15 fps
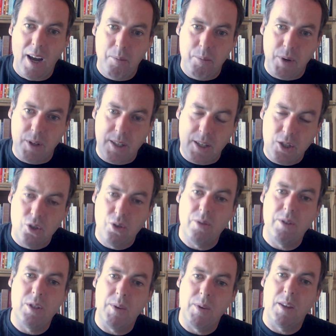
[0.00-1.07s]
But the
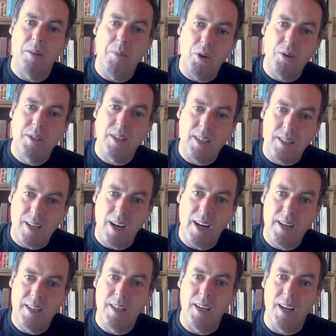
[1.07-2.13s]
students with the most
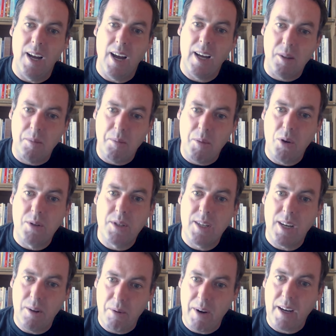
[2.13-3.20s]
anxiety had the most
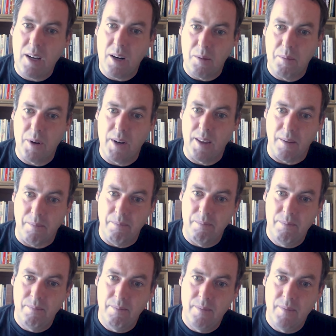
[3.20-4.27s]
irregular breathing.
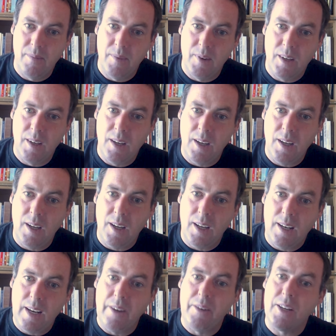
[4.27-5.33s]

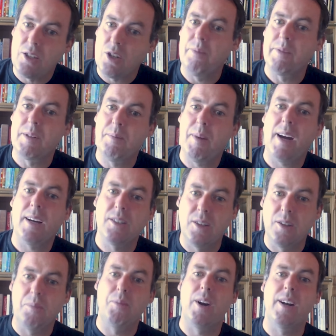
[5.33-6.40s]
Now, this comes back to
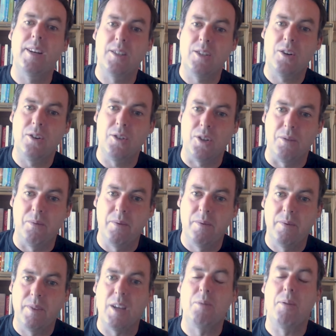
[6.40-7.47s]
the brain surgeon
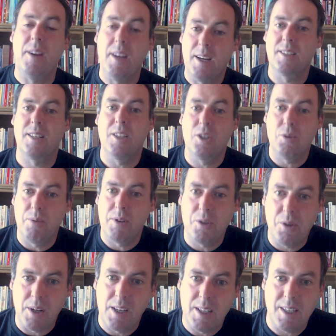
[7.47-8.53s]
that when he gets into a
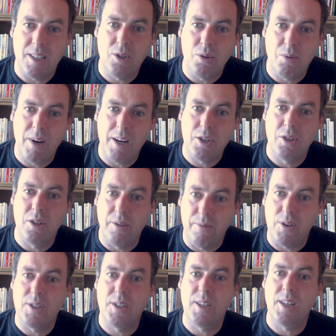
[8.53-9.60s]
tricky situation, the
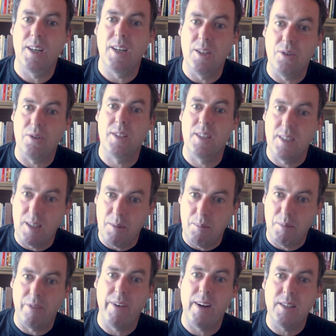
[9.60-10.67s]
first thing he does is he
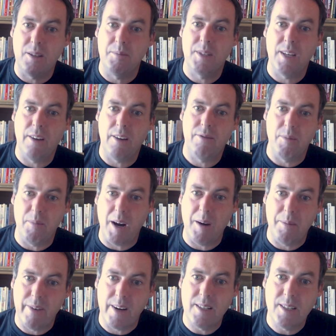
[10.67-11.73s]
prevents himself from
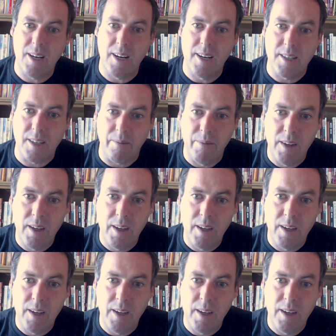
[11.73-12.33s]
hyperventilating.